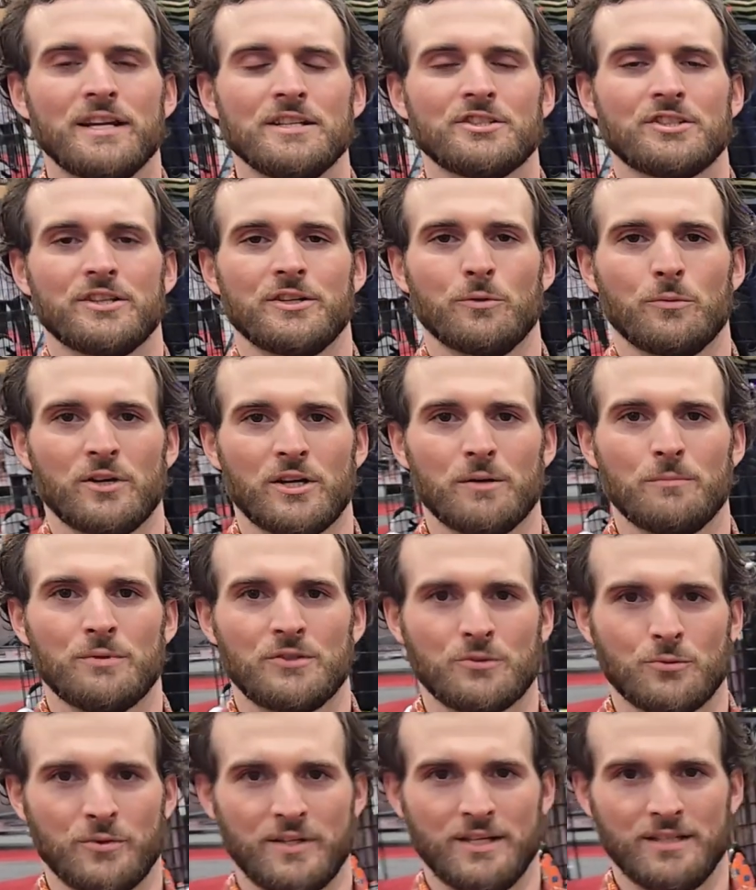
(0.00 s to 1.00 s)
They range anywhere
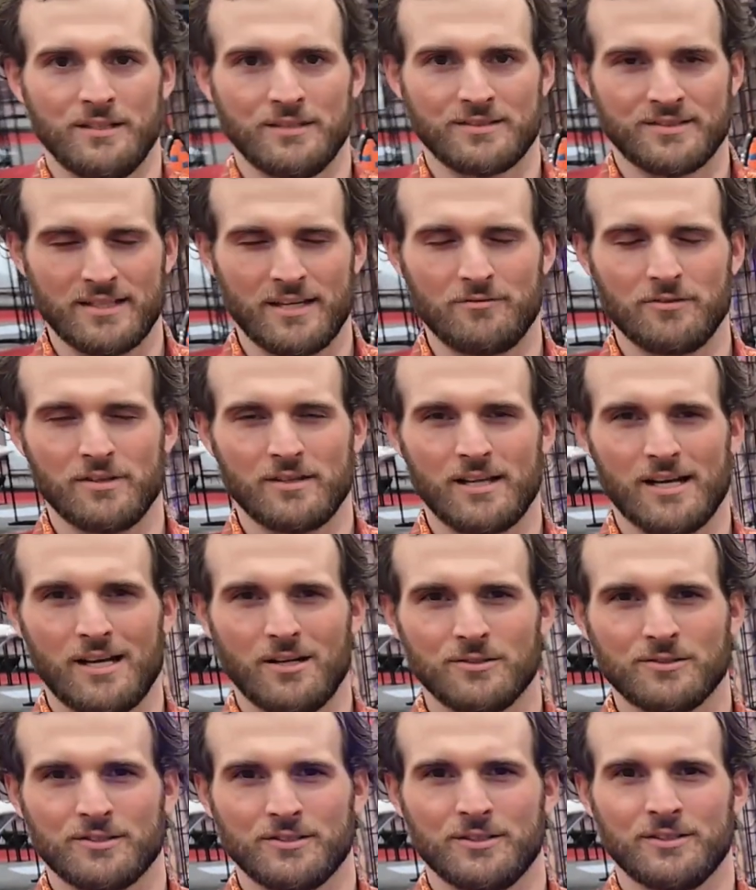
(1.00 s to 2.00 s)
between
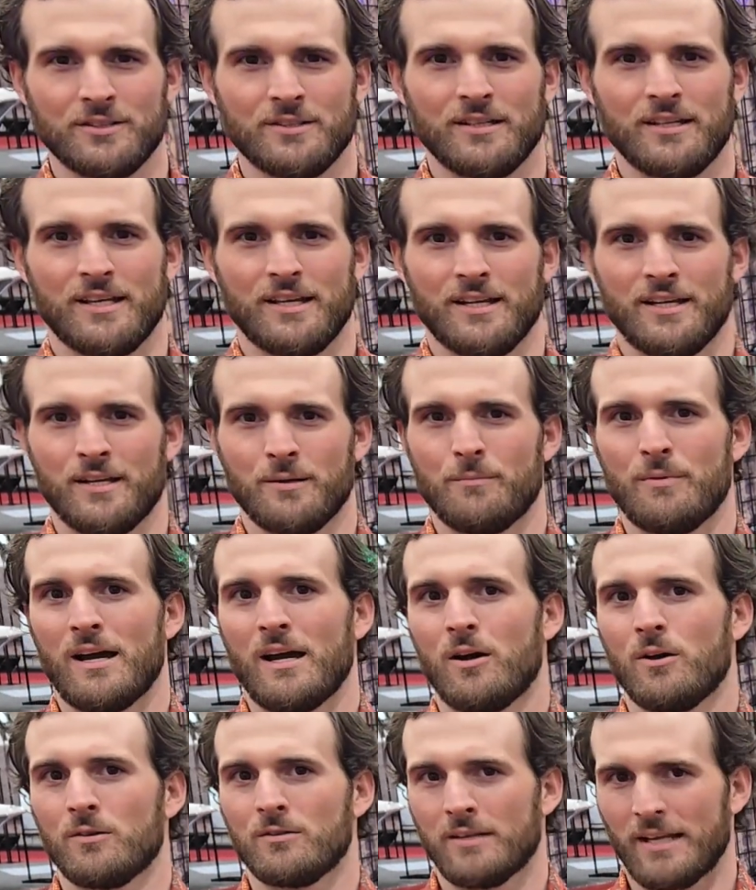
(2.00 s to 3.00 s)
$7,000 and
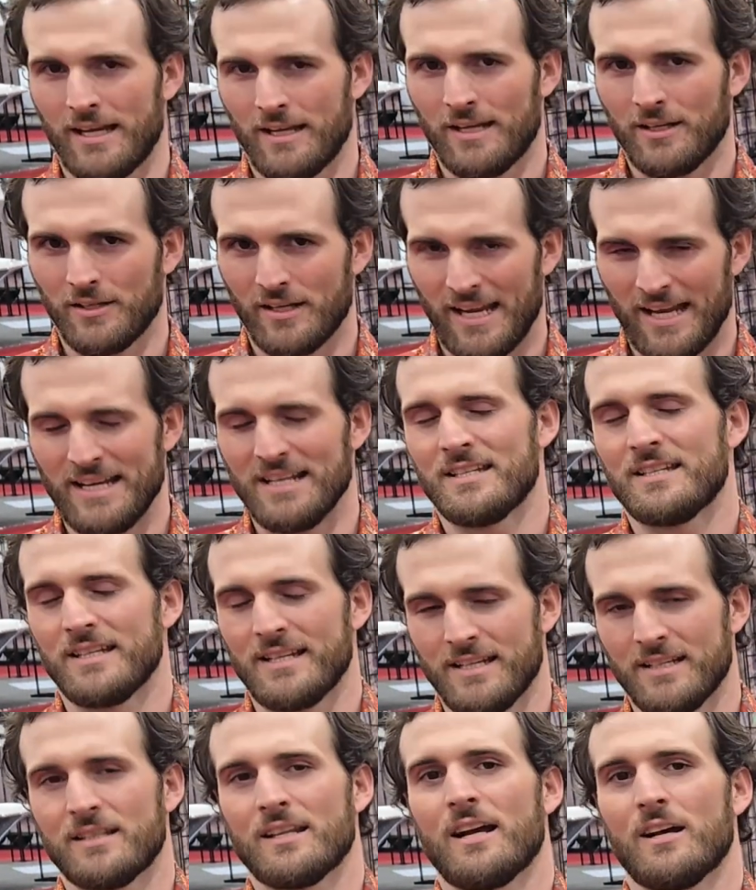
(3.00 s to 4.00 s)
about
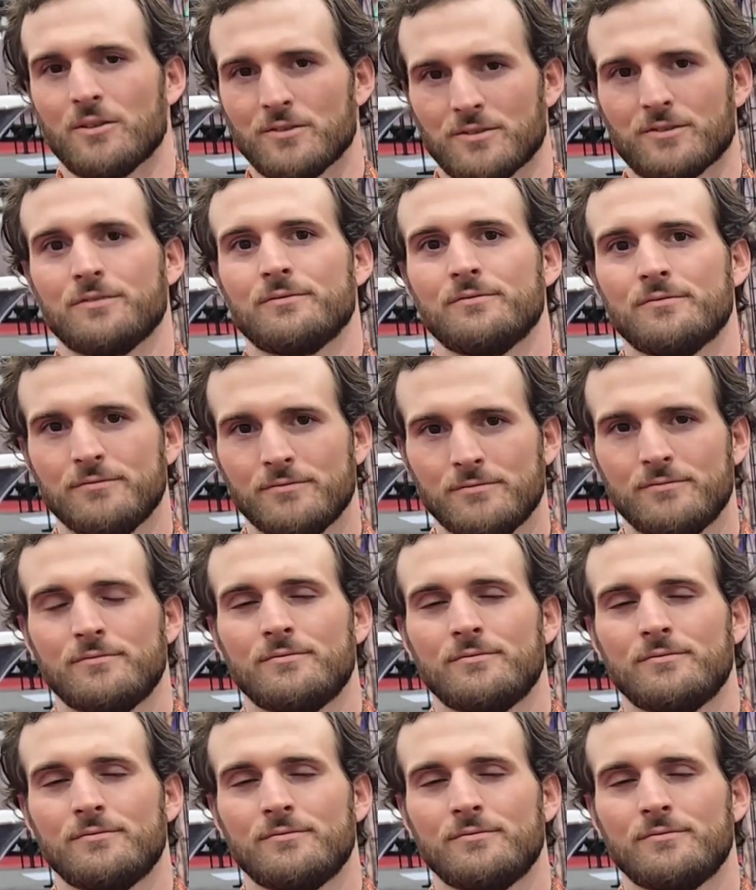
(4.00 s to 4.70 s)
$18,000.